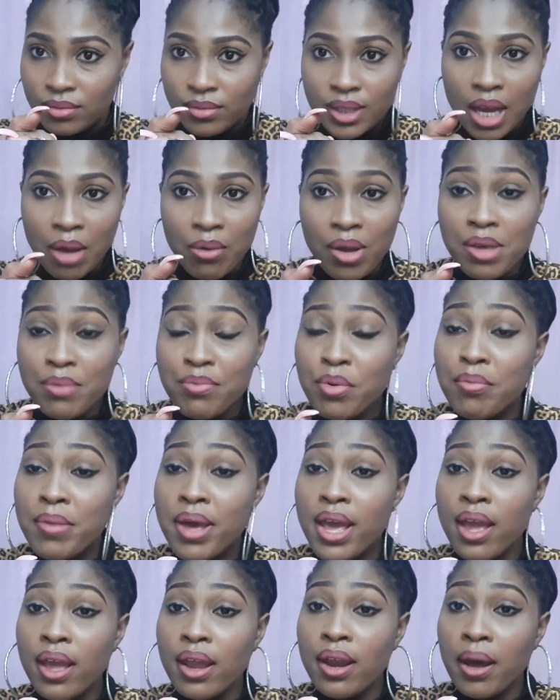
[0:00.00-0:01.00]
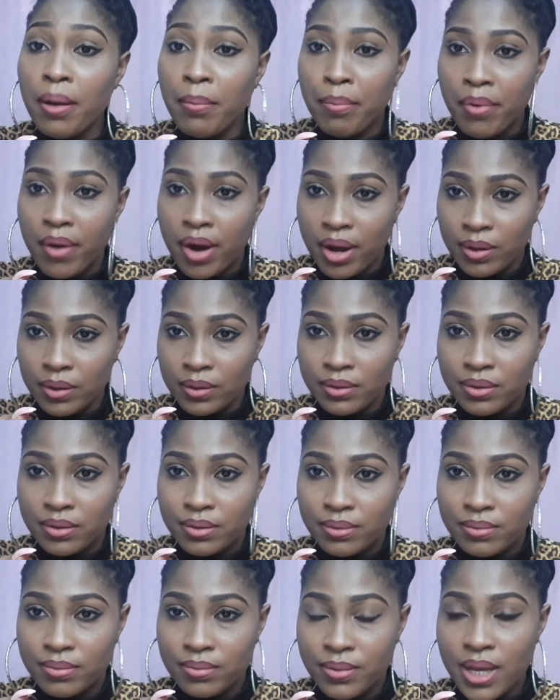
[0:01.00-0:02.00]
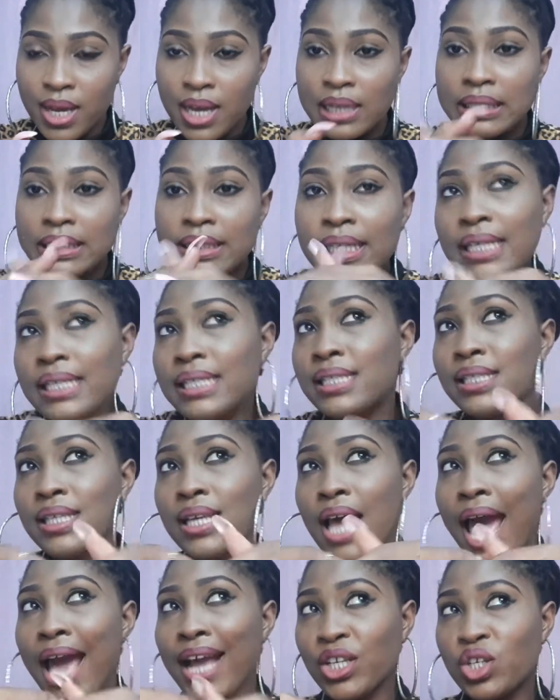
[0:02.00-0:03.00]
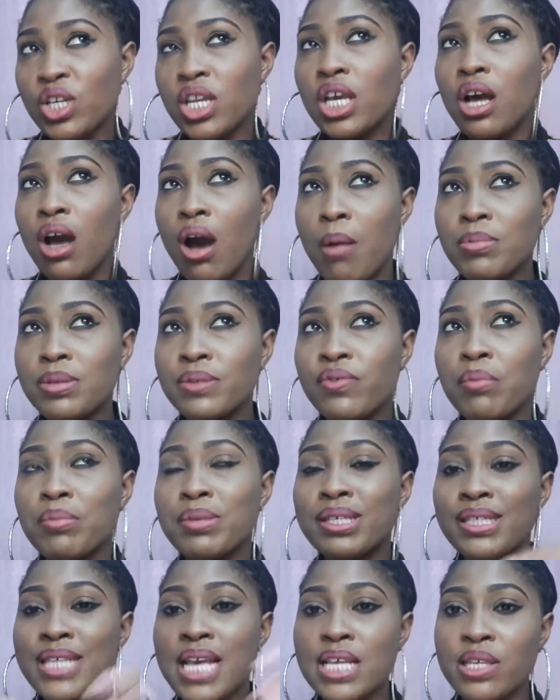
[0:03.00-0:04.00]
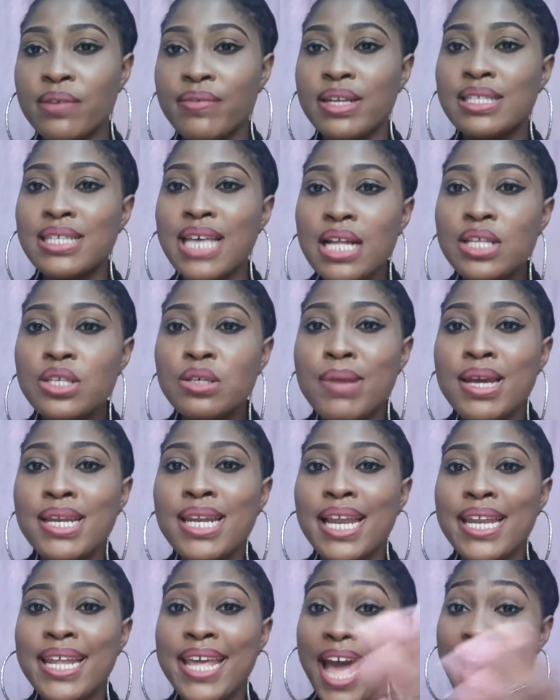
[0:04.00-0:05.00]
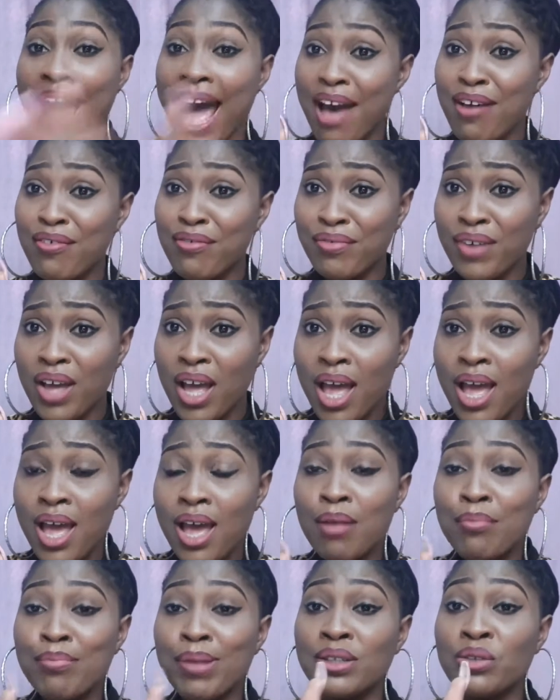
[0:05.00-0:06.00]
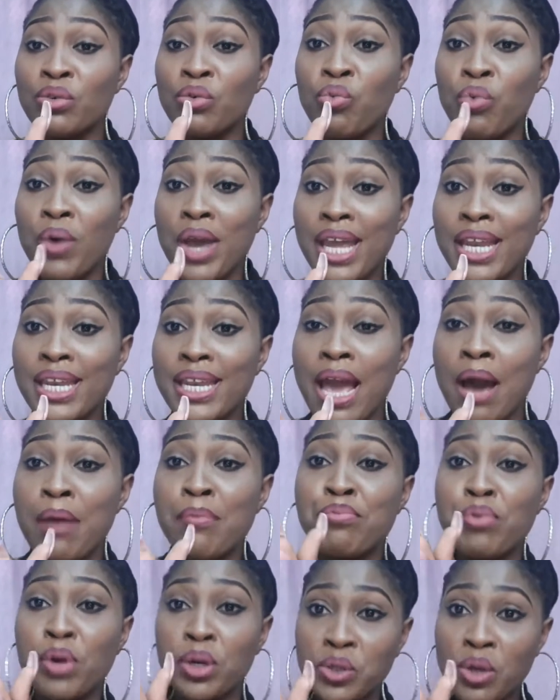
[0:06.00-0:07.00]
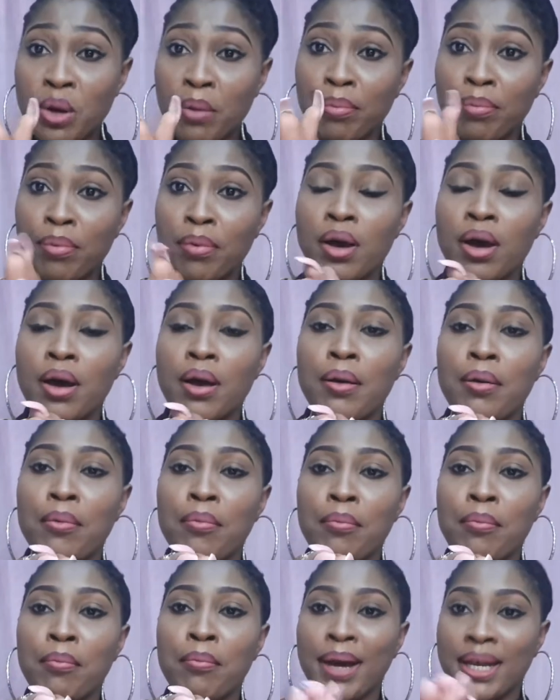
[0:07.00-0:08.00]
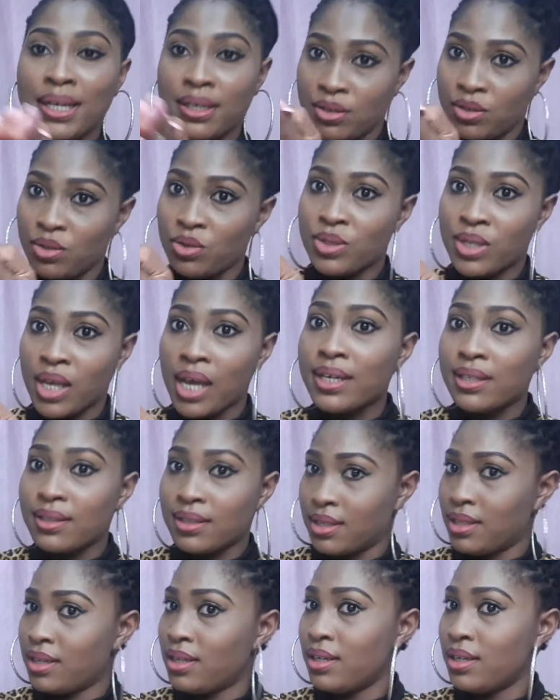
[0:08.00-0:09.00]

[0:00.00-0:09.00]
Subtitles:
Our Igbo men are proud. This actually comes from a sense of entitlement that they have by the way they are brought up by the society.